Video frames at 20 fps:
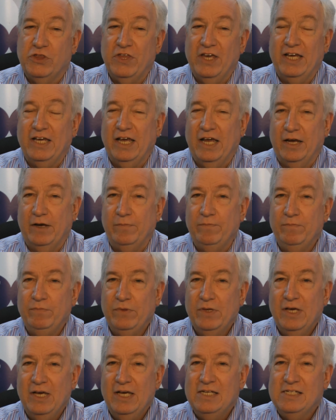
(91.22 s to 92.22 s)
thinking
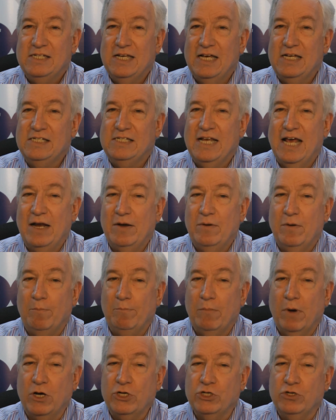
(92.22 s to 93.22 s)
says that
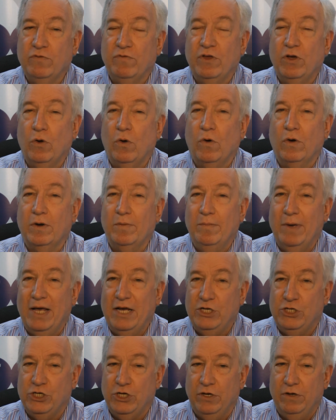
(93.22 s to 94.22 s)
much of the
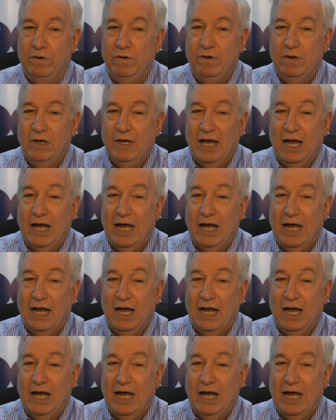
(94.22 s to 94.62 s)
automation